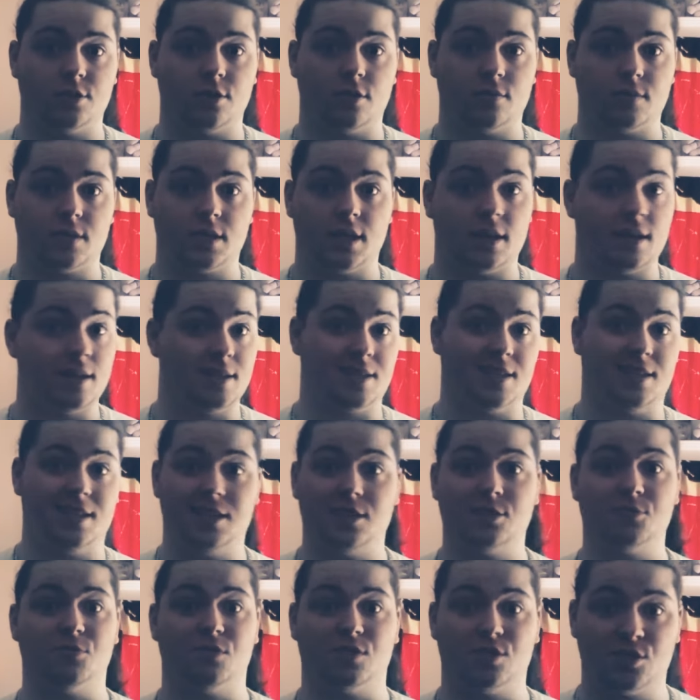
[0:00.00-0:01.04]
You know what I'm saying? Because at
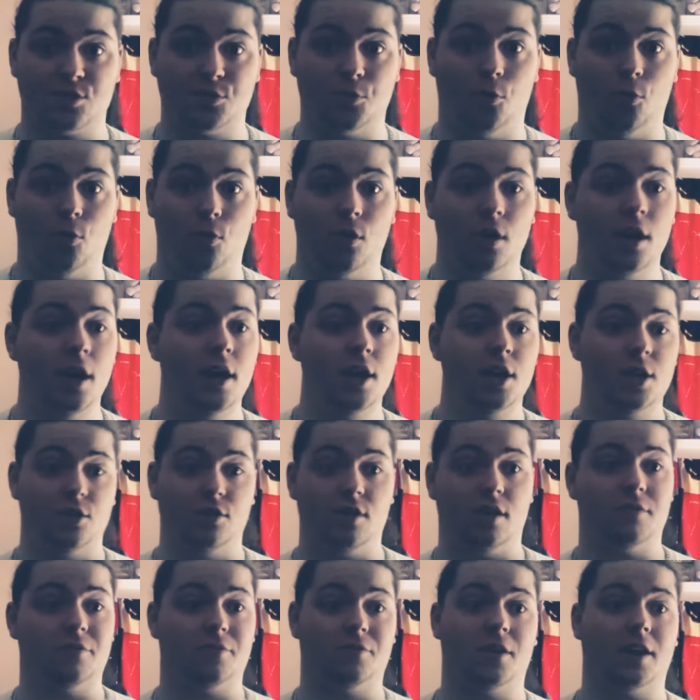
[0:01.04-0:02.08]
least with school,
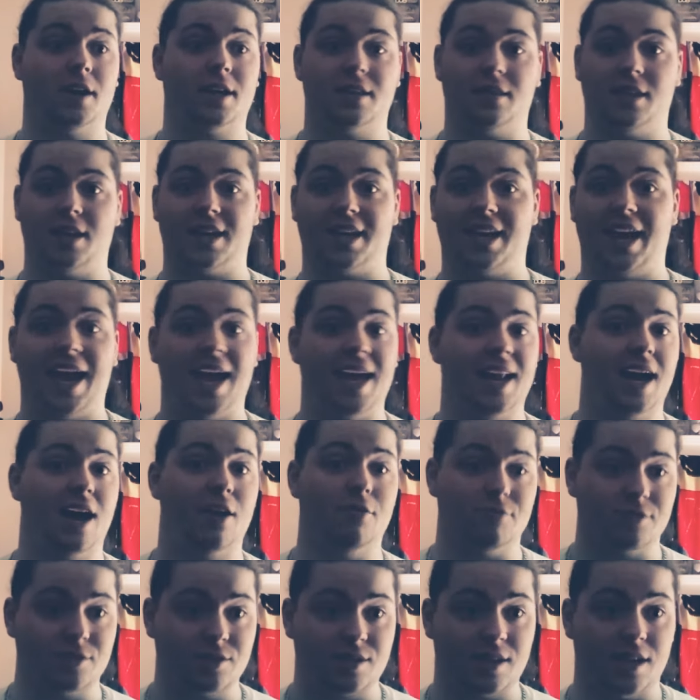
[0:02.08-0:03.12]
you have fucking like an eight
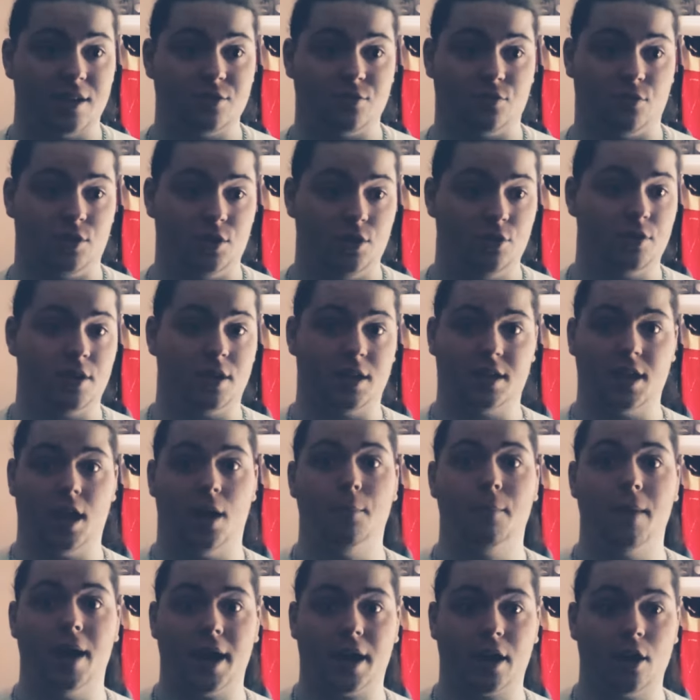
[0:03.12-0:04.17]
hour schedule and you can
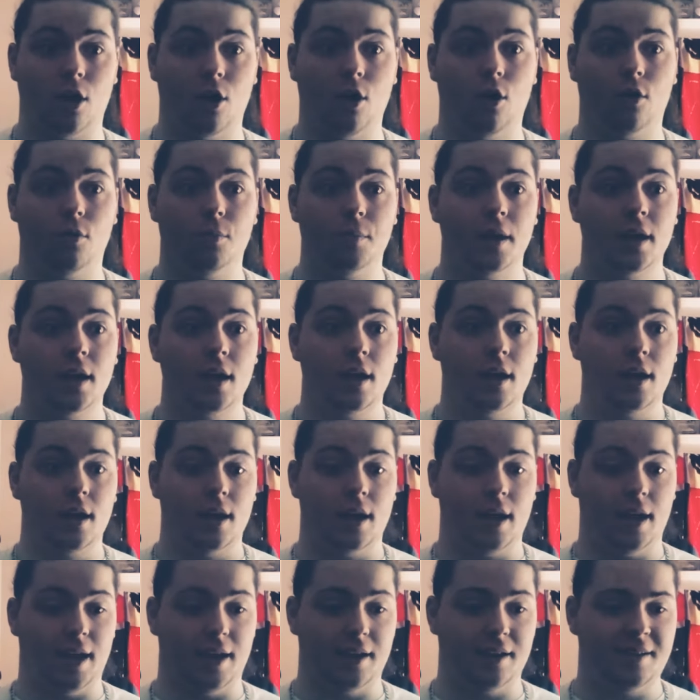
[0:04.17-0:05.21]
come back home
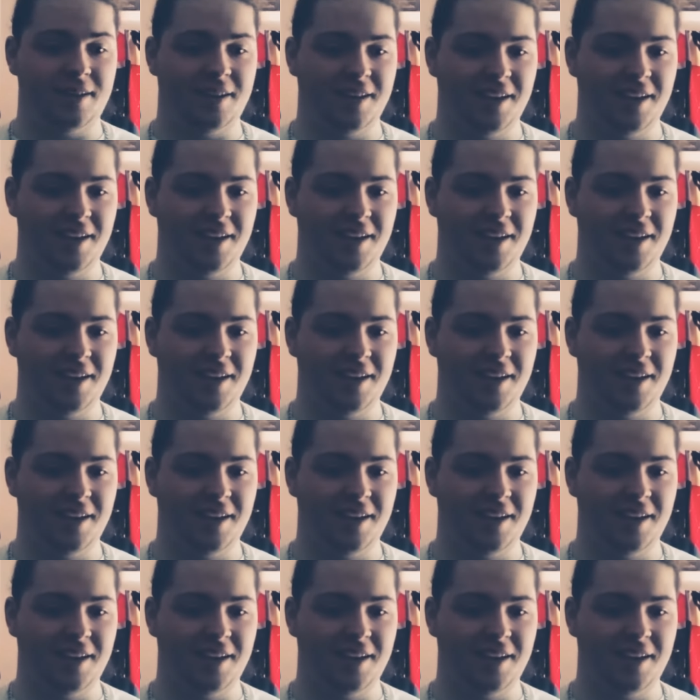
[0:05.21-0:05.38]
and